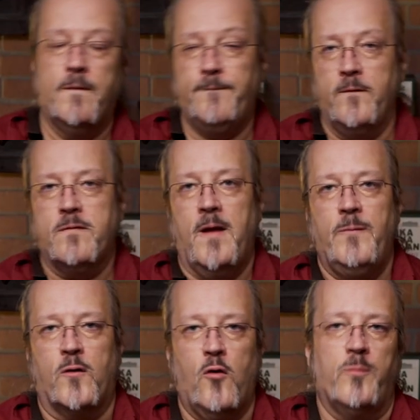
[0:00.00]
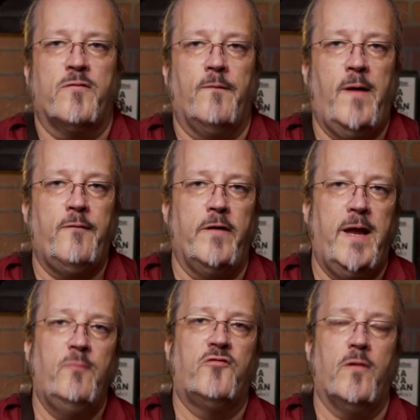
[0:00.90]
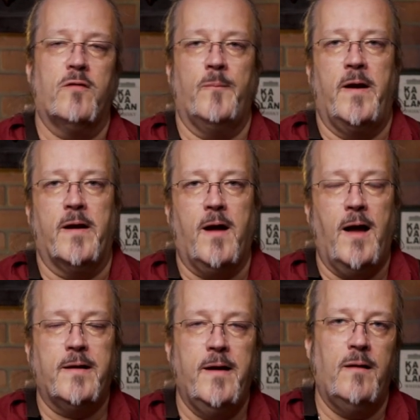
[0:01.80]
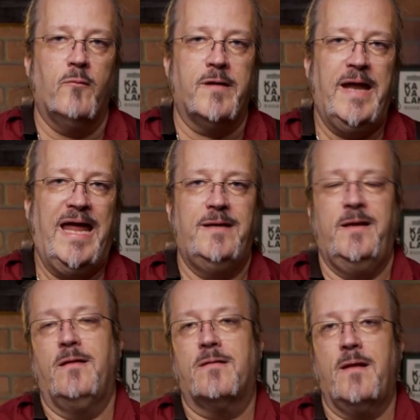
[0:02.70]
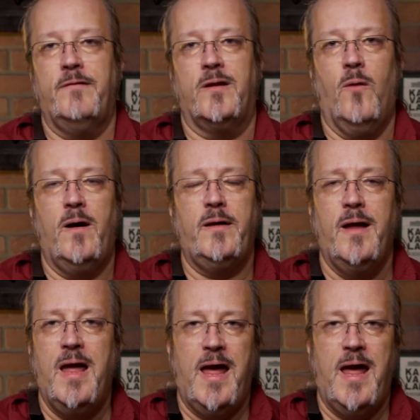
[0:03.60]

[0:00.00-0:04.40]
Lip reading: The first time the Corpse Reviver name shows up on a cocktail was in 1871,